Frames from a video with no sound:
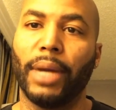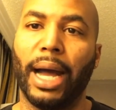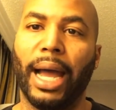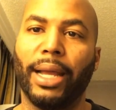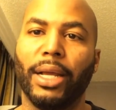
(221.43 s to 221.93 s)

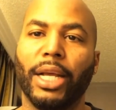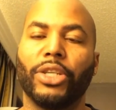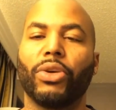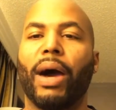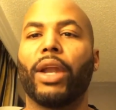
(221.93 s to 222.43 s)
All right.
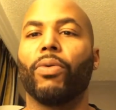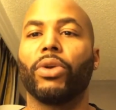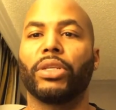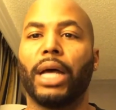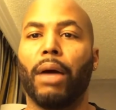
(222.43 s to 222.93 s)
So I don't
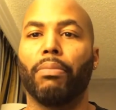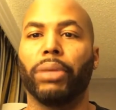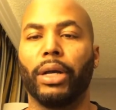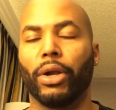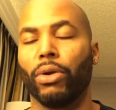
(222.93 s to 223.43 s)
want to sound
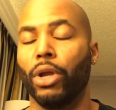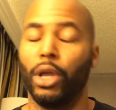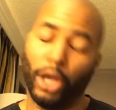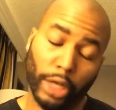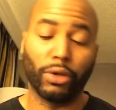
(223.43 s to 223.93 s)
butthurt.
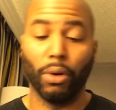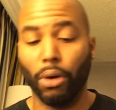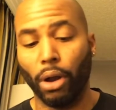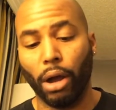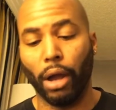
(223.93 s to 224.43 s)
It's
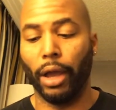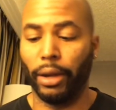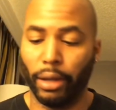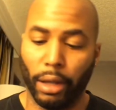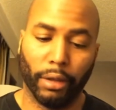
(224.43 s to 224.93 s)
going all
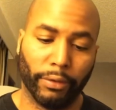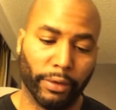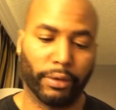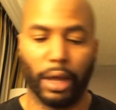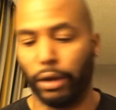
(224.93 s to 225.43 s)
right. Uh,
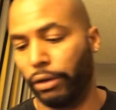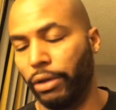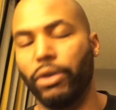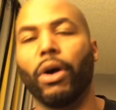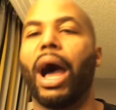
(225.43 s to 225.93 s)
just gotta,
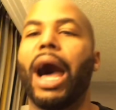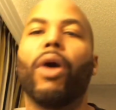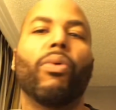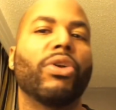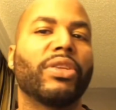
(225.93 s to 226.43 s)
you know, I
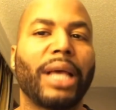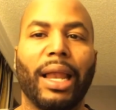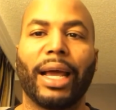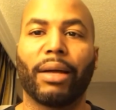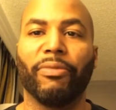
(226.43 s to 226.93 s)
don't want to
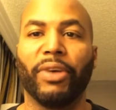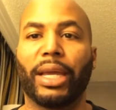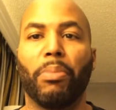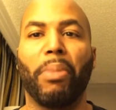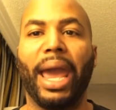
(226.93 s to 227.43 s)
sound like I'm
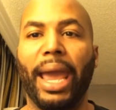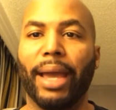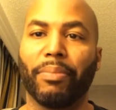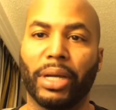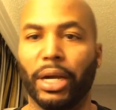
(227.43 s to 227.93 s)
fucking
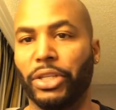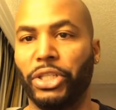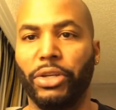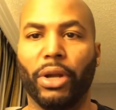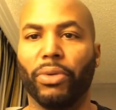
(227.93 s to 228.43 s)
mad because
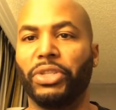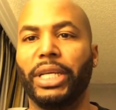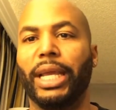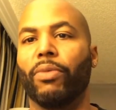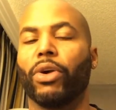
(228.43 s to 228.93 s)
she, you know
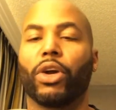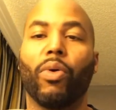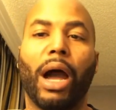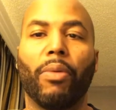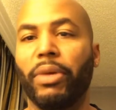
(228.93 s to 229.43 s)
she ain't want to
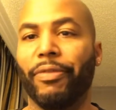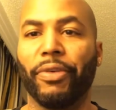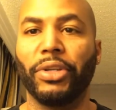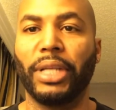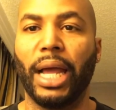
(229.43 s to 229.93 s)
go out with me the
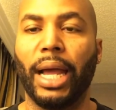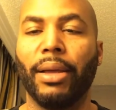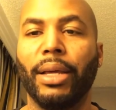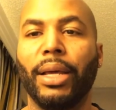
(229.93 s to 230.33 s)
first time.